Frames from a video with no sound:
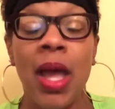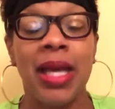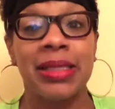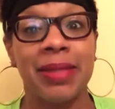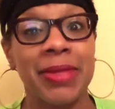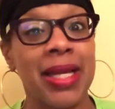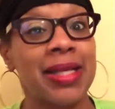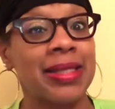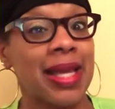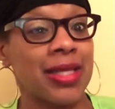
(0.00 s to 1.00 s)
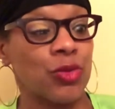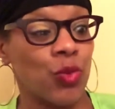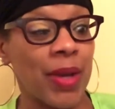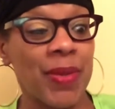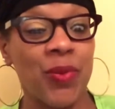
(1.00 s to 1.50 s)
Sometimes as
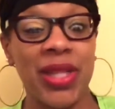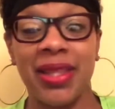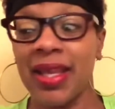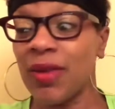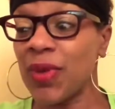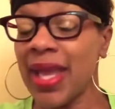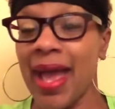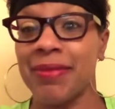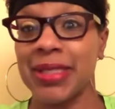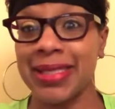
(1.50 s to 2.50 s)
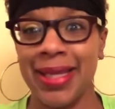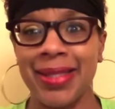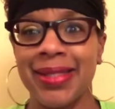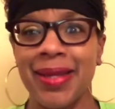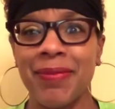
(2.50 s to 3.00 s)
women, we think we have to say
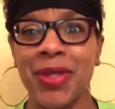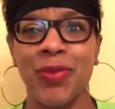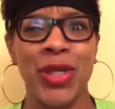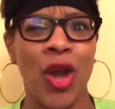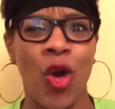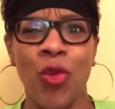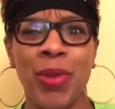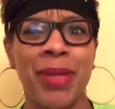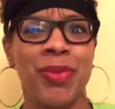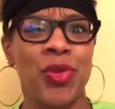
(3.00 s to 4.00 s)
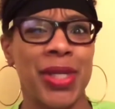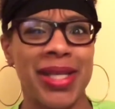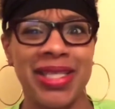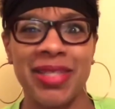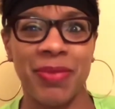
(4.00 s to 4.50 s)
something. We owe people an
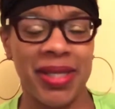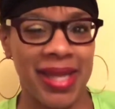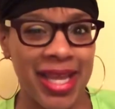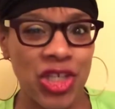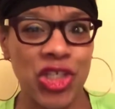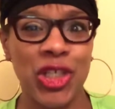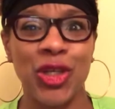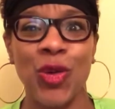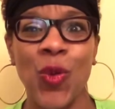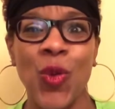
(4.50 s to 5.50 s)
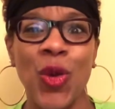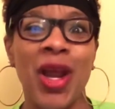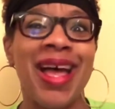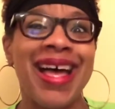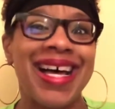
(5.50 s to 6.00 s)
explanation or
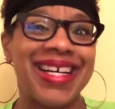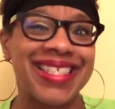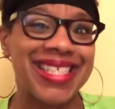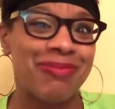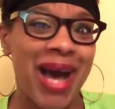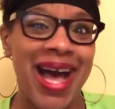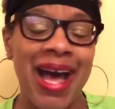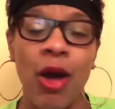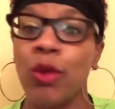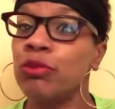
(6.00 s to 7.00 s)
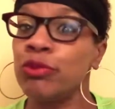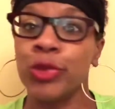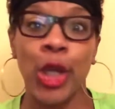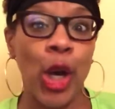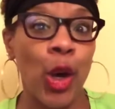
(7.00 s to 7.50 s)
a smile.
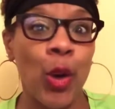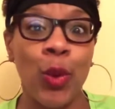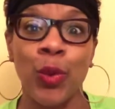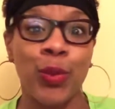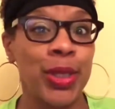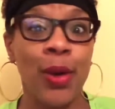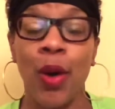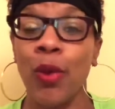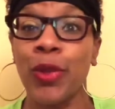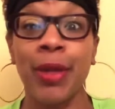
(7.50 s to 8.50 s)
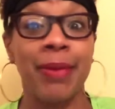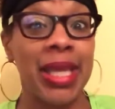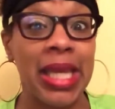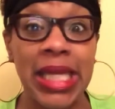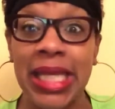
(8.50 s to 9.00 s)
No, we don't owe them
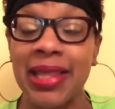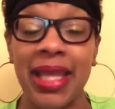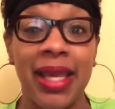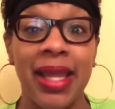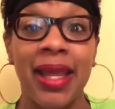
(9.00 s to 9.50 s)
anything.